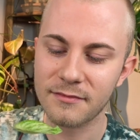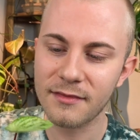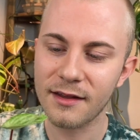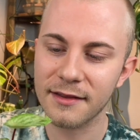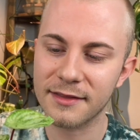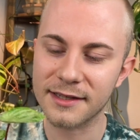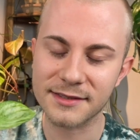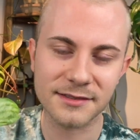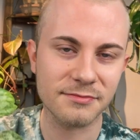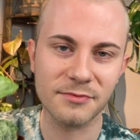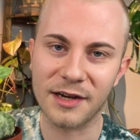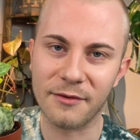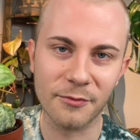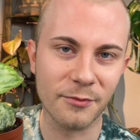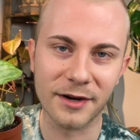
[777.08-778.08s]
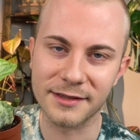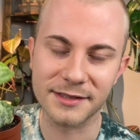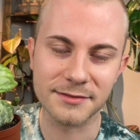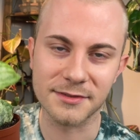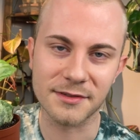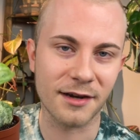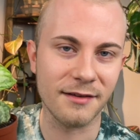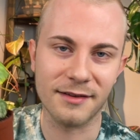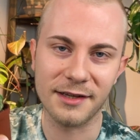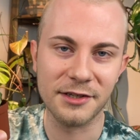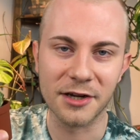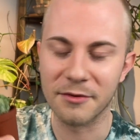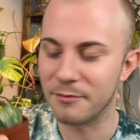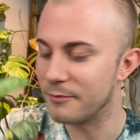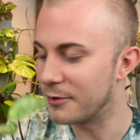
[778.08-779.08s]
that's what this was. Uh, you
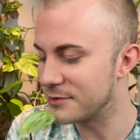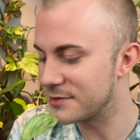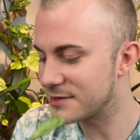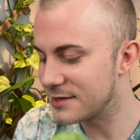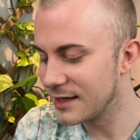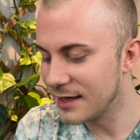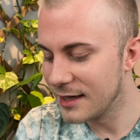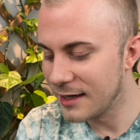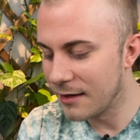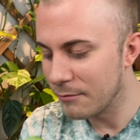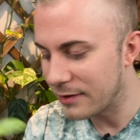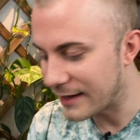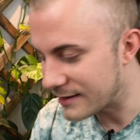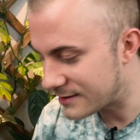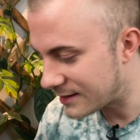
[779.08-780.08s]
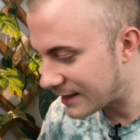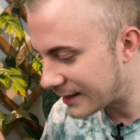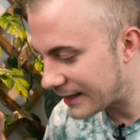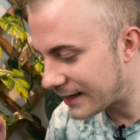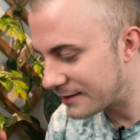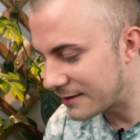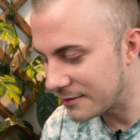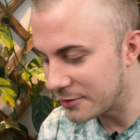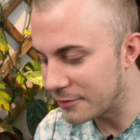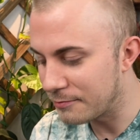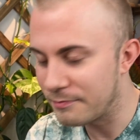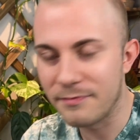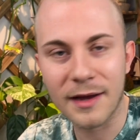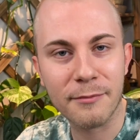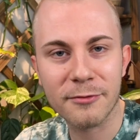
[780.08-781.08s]
know, most plants that I get, the
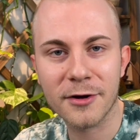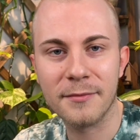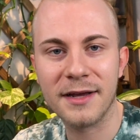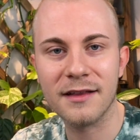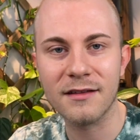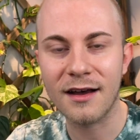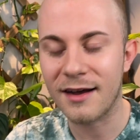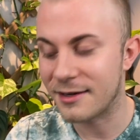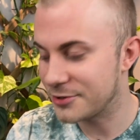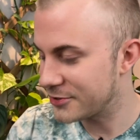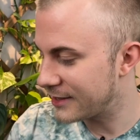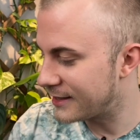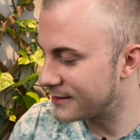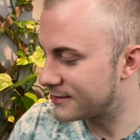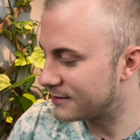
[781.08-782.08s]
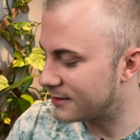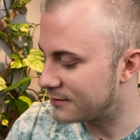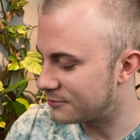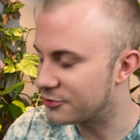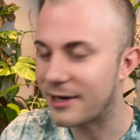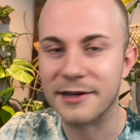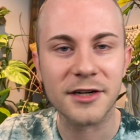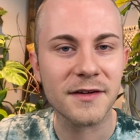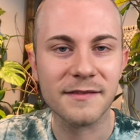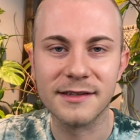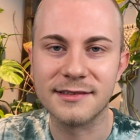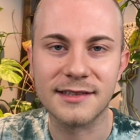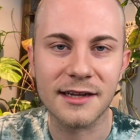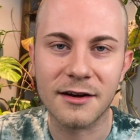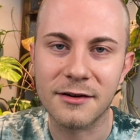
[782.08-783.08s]
little Peperomia La Laja Trace and the
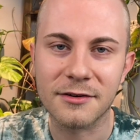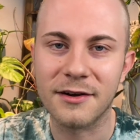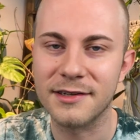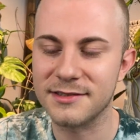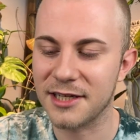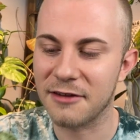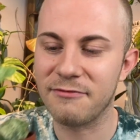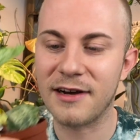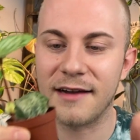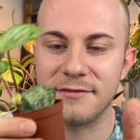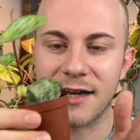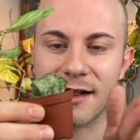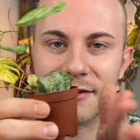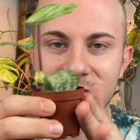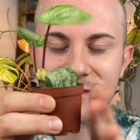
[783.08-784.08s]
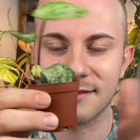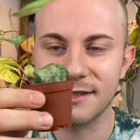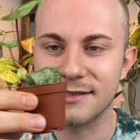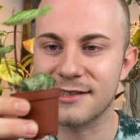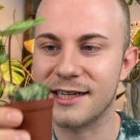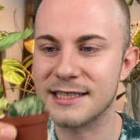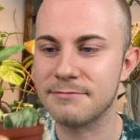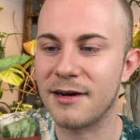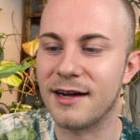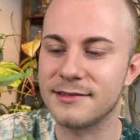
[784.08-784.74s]
Trinervis, they all cost like five dollars in these size pots.